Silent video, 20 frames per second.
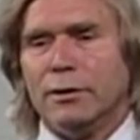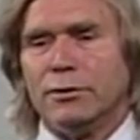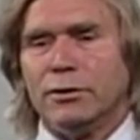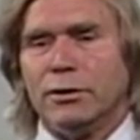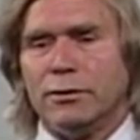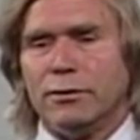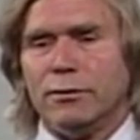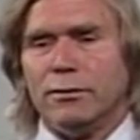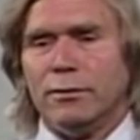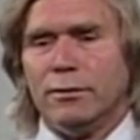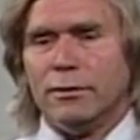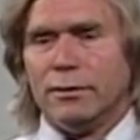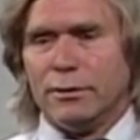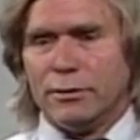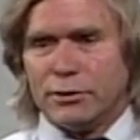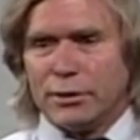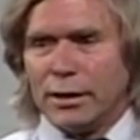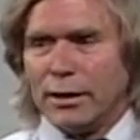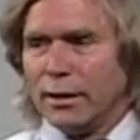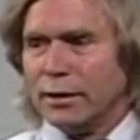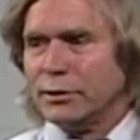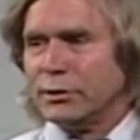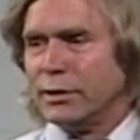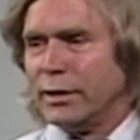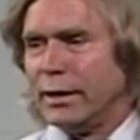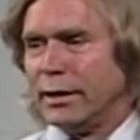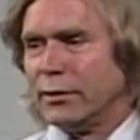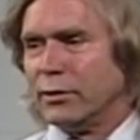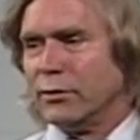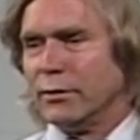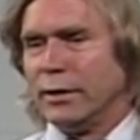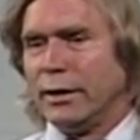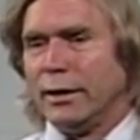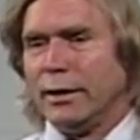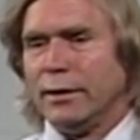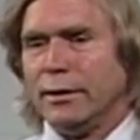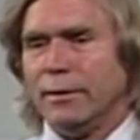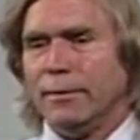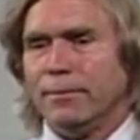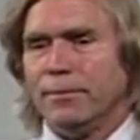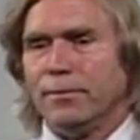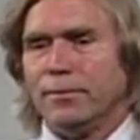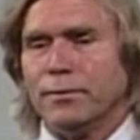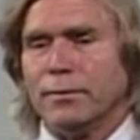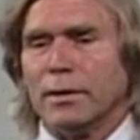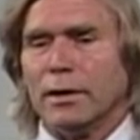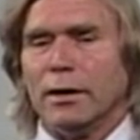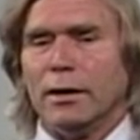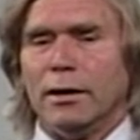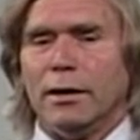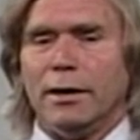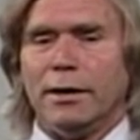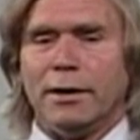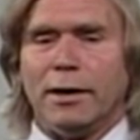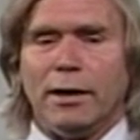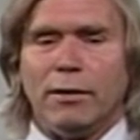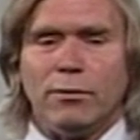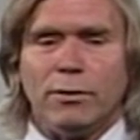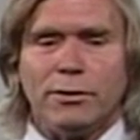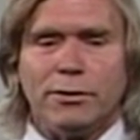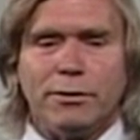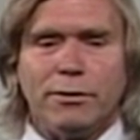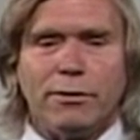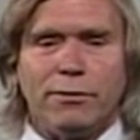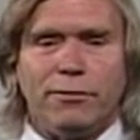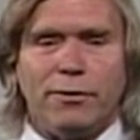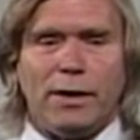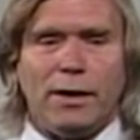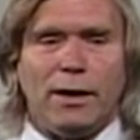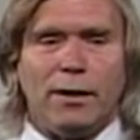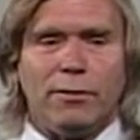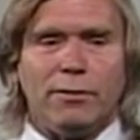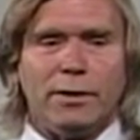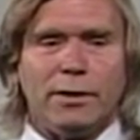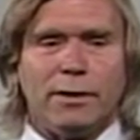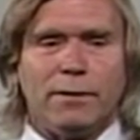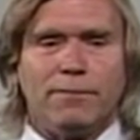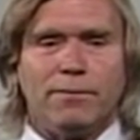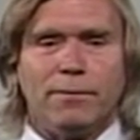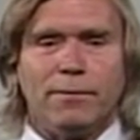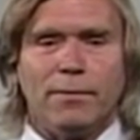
to challenge that grade, and I will do the following.